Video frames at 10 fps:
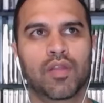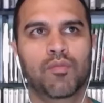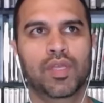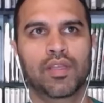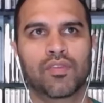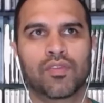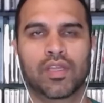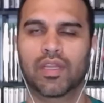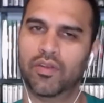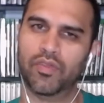of big is
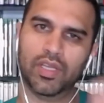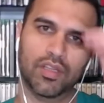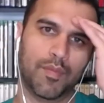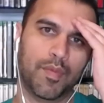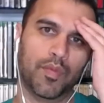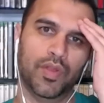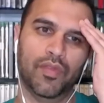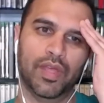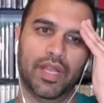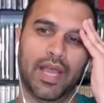I don't think a lot of people know
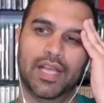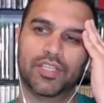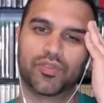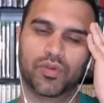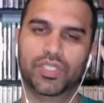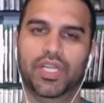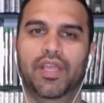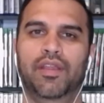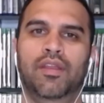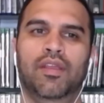that Astral
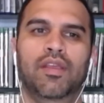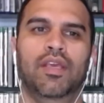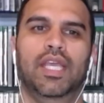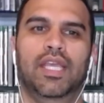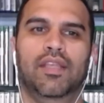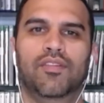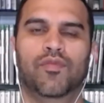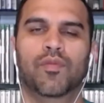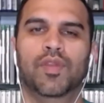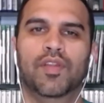Chain is
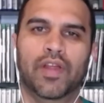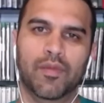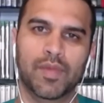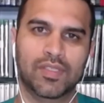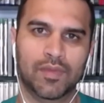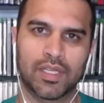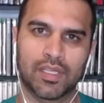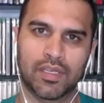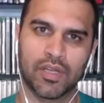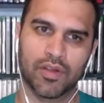from the development team that
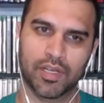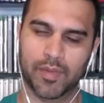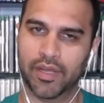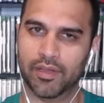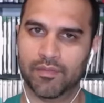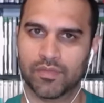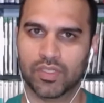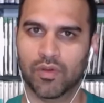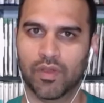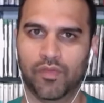did Nier Automata.
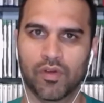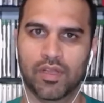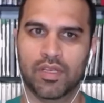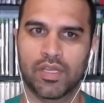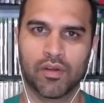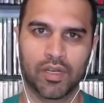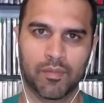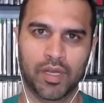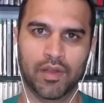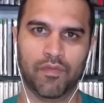So if you're a Nier
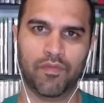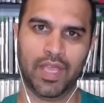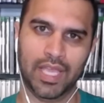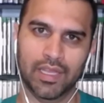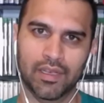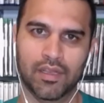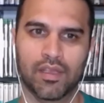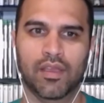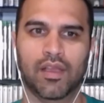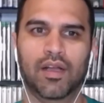Automata fan,
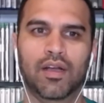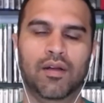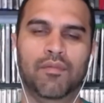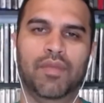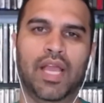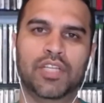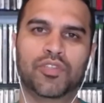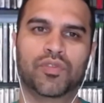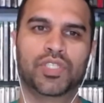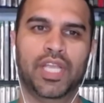
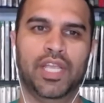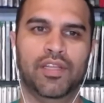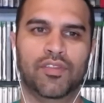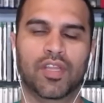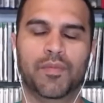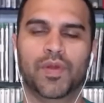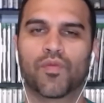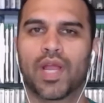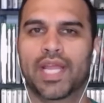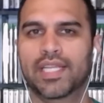Astral Chain is going to be
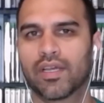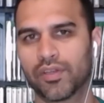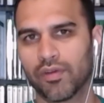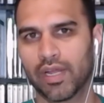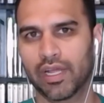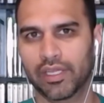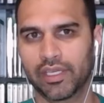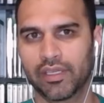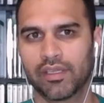right down your alley.